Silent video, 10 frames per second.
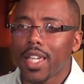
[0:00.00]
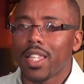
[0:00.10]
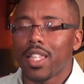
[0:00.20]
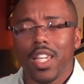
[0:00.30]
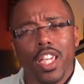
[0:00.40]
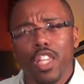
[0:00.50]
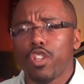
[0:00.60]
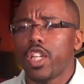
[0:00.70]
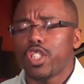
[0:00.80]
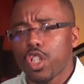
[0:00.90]
and
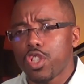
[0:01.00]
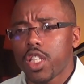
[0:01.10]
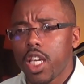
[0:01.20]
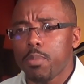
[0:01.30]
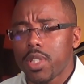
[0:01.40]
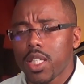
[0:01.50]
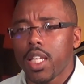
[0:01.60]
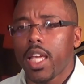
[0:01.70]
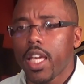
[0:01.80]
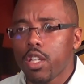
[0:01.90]
Internet Church Campus can
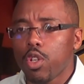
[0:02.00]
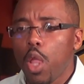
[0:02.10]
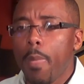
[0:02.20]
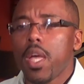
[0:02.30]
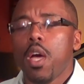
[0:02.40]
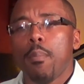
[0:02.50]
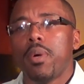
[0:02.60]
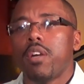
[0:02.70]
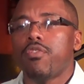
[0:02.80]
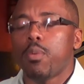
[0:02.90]
handle.
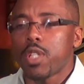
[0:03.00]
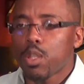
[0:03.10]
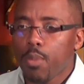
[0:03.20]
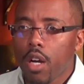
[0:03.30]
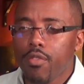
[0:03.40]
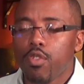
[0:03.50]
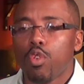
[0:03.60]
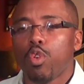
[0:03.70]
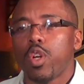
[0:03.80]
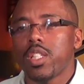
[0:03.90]
But from a
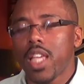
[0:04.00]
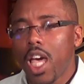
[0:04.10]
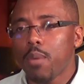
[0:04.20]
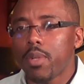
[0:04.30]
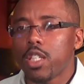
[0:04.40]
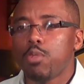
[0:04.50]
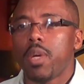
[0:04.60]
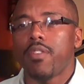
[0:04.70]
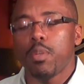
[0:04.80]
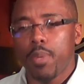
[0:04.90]
smartphone or a tablet, you may
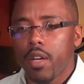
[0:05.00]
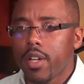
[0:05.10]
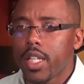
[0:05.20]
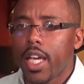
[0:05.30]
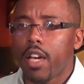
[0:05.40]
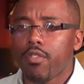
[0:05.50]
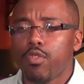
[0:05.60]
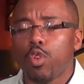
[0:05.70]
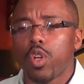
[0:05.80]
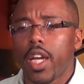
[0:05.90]
have to pare it down
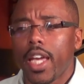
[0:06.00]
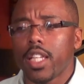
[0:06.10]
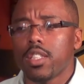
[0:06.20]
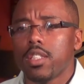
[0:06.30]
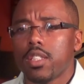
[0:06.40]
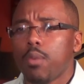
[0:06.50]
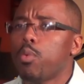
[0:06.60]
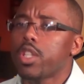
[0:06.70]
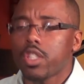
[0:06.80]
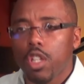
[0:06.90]
for a
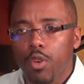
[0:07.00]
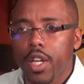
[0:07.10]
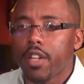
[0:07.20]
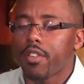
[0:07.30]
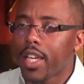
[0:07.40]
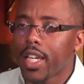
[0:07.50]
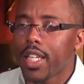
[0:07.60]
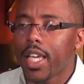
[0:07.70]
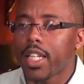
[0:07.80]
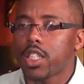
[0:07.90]
somewhat slower internet
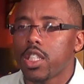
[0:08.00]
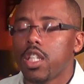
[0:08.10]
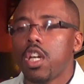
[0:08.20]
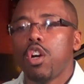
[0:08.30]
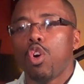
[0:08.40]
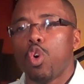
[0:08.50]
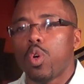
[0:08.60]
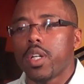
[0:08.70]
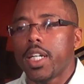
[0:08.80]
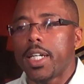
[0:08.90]
connection
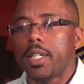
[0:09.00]
or